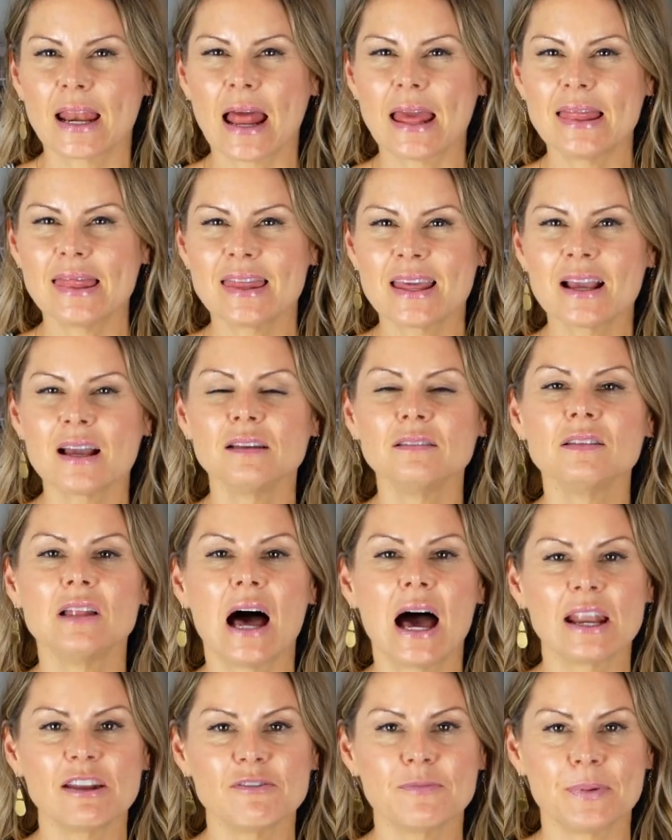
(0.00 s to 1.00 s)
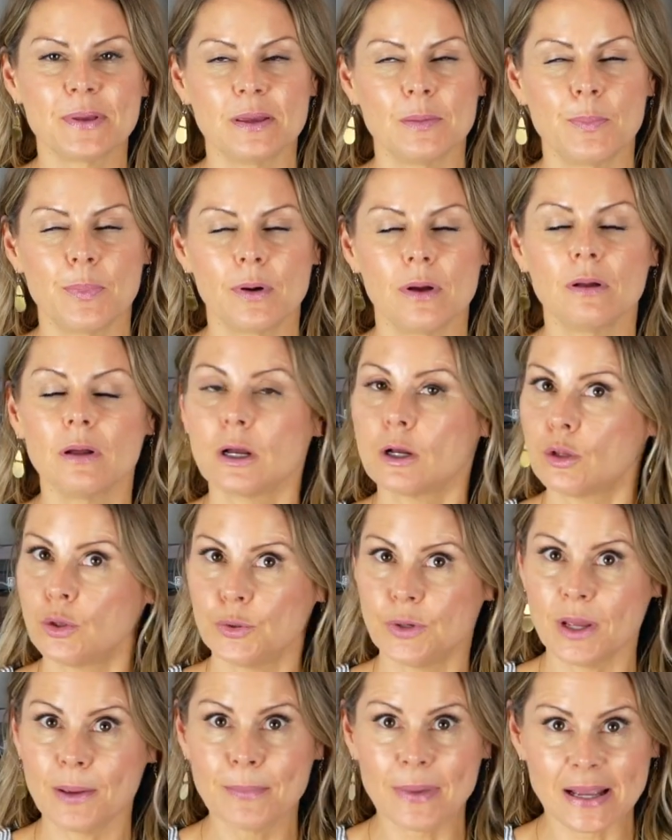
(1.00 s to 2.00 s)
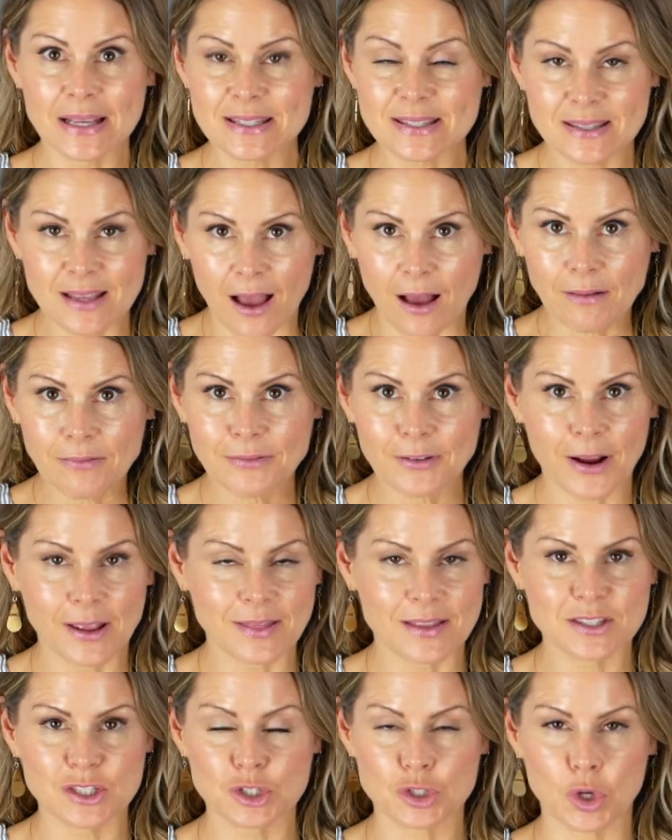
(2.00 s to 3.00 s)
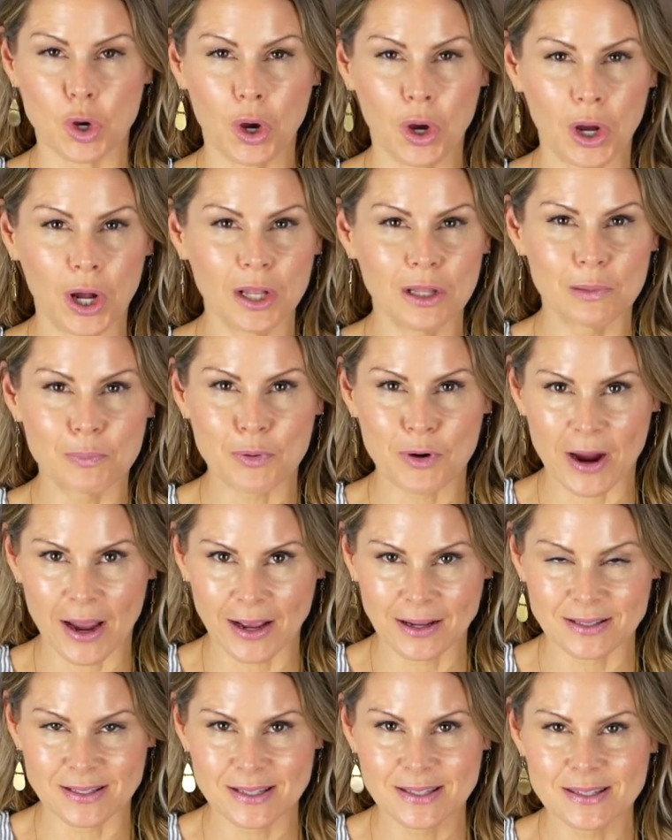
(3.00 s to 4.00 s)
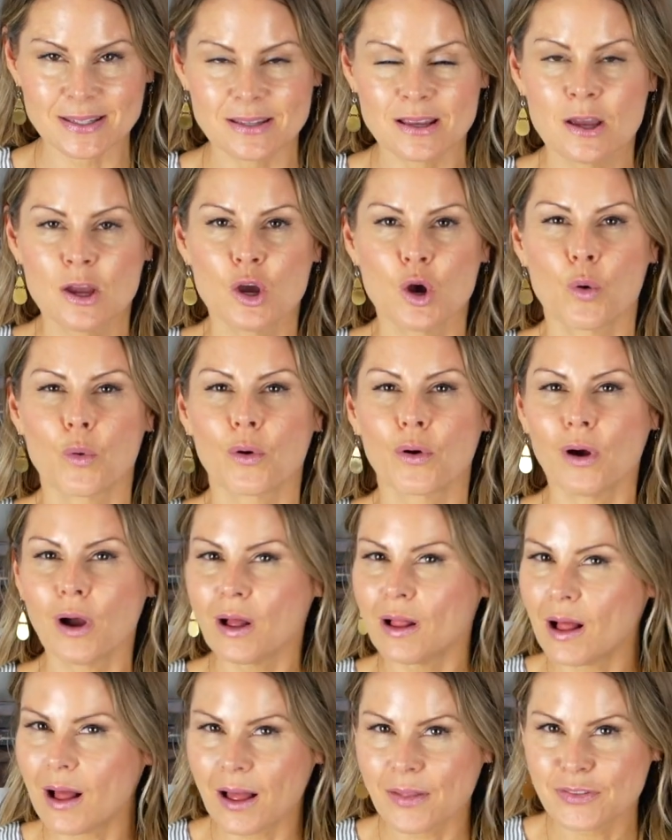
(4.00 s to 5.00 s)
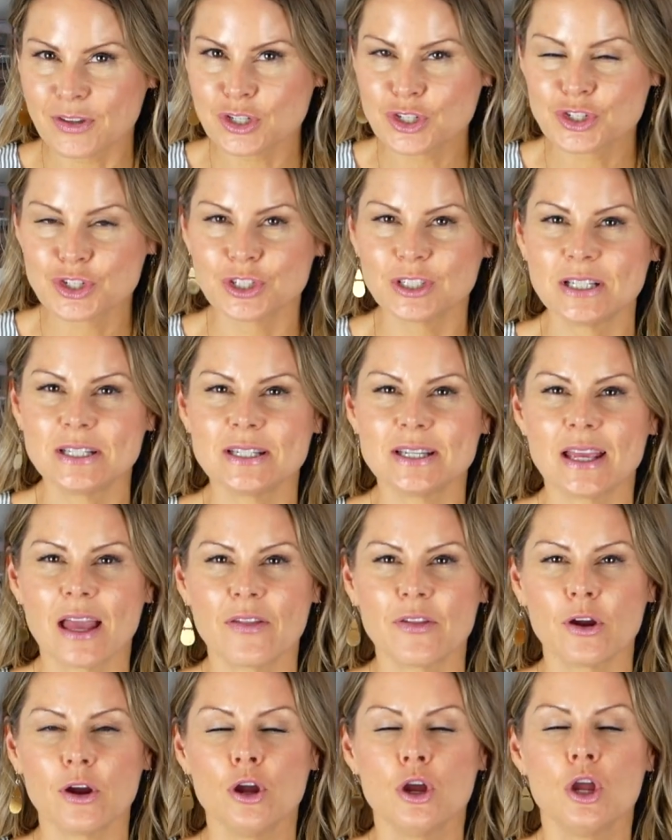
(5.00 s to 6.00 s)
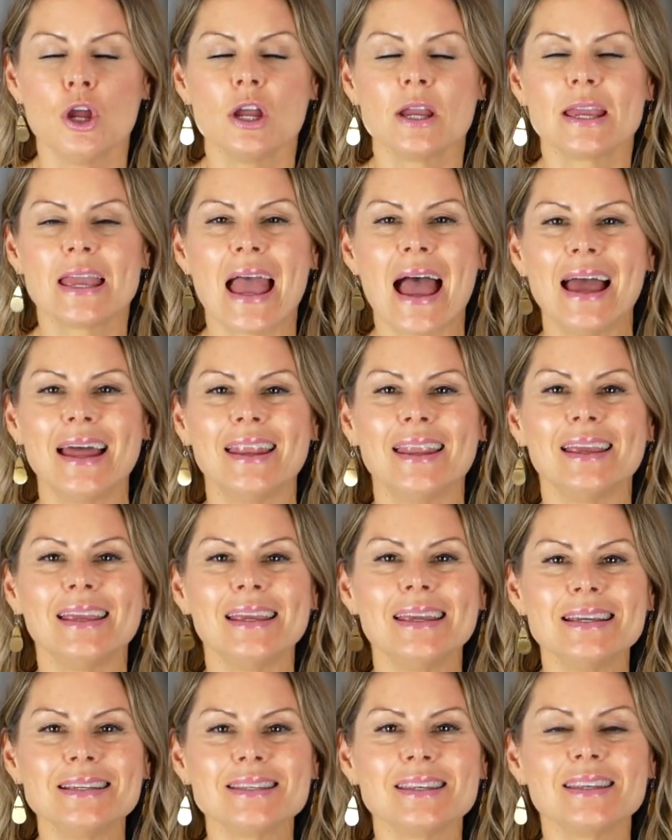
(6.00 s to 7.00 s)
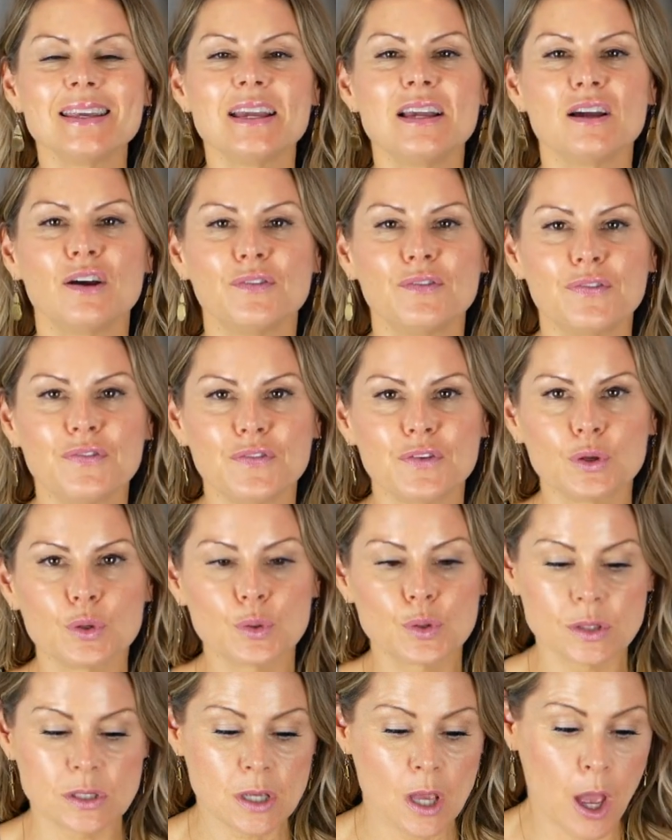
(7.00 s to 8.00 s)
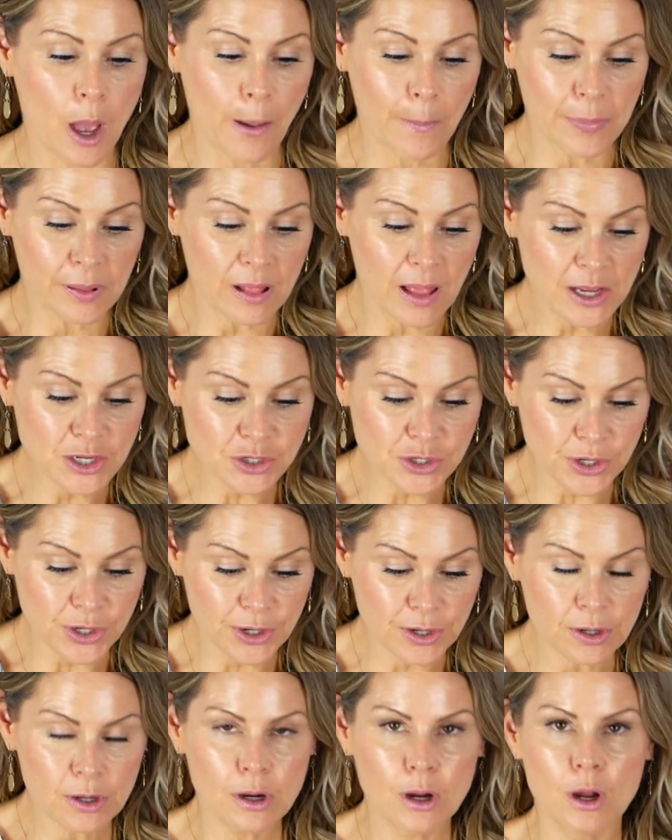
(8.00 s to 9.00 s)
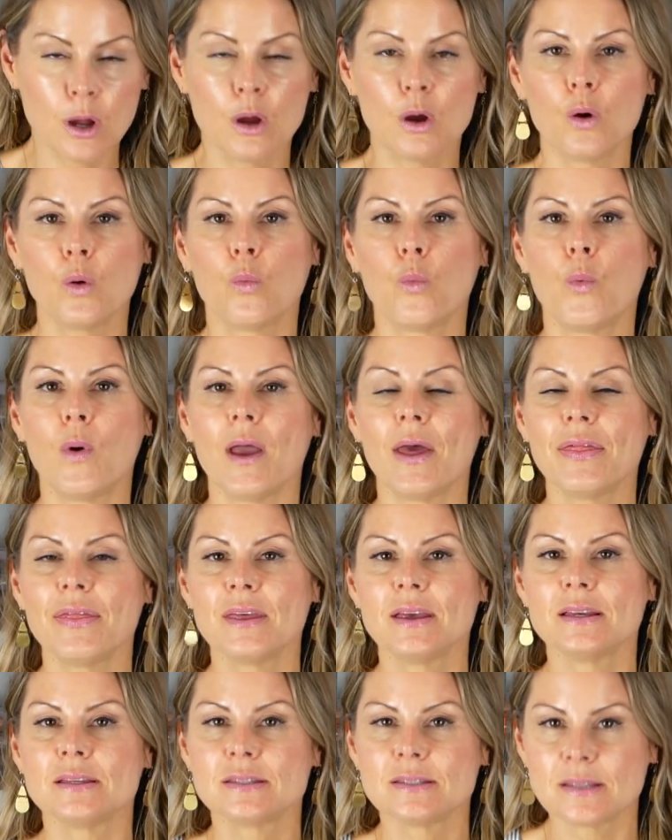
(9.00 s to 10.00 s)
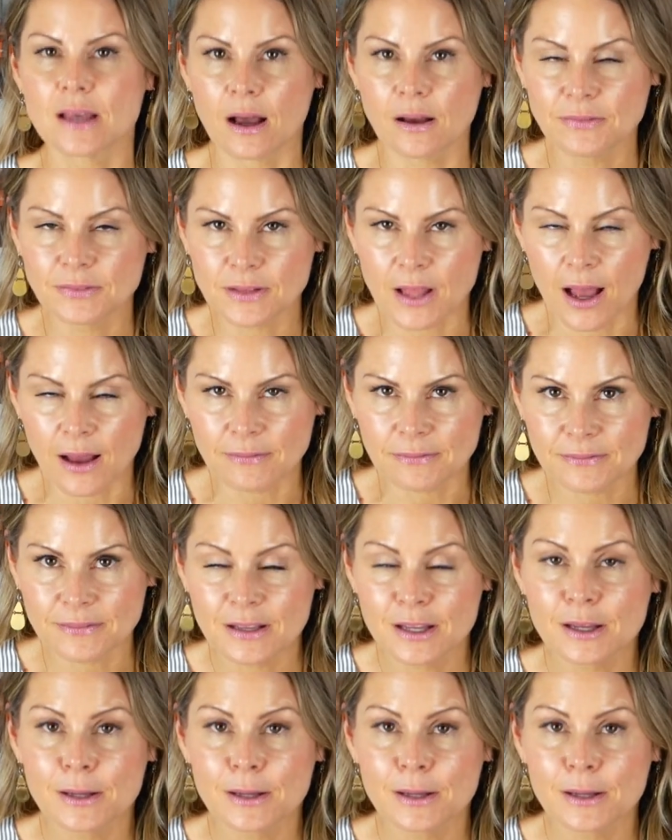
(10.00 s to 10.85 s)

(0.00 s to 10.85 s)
I think a lot of people, including myself, right? This is all a practice. We're all on this journey together, can easily confuse pleasure with self-love.